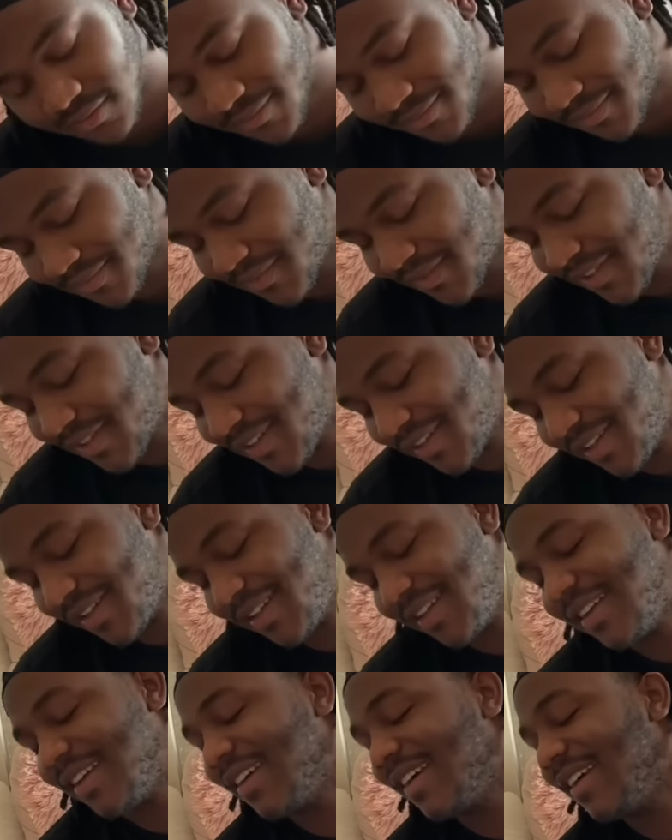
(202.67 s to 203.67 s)

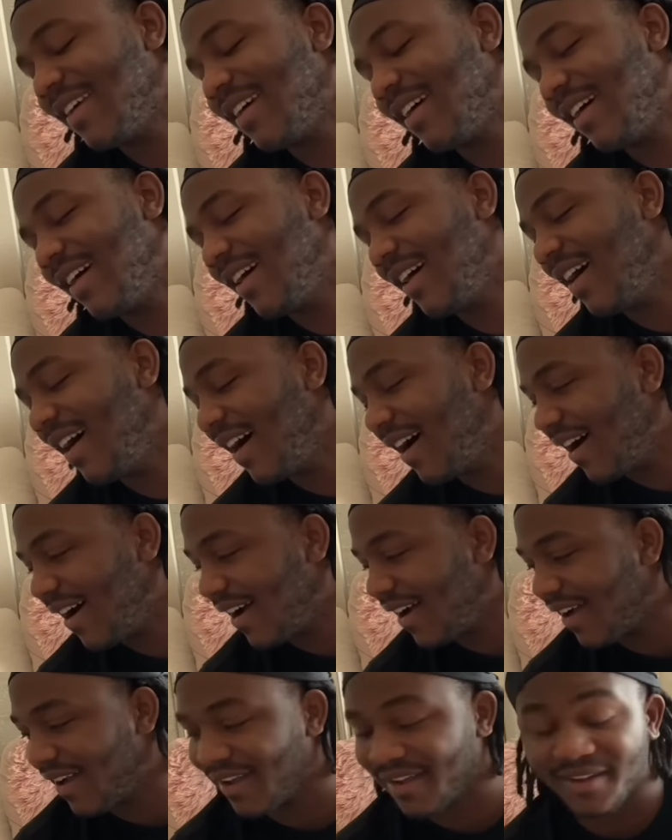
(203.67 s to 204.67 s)

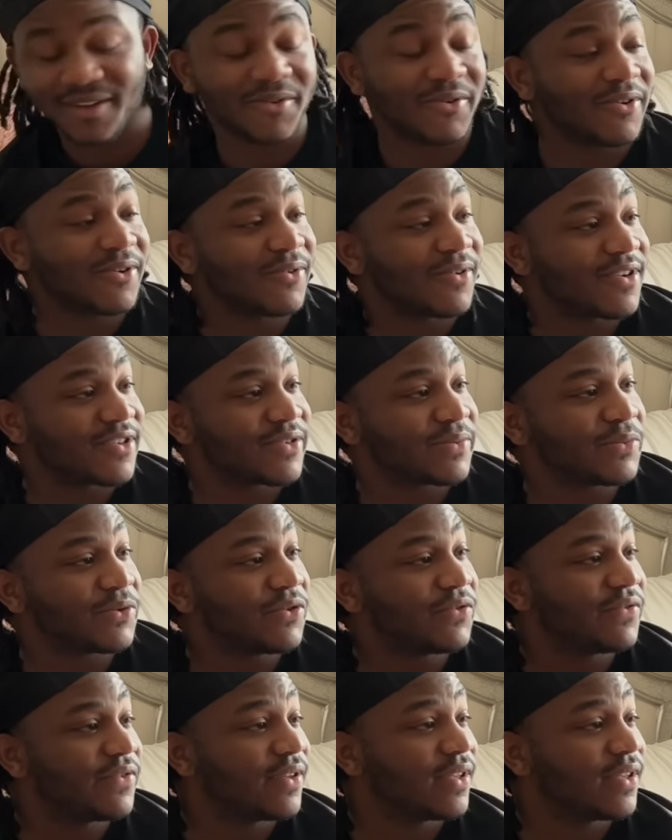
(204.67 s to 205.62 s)
Man, you wanna watch a movie?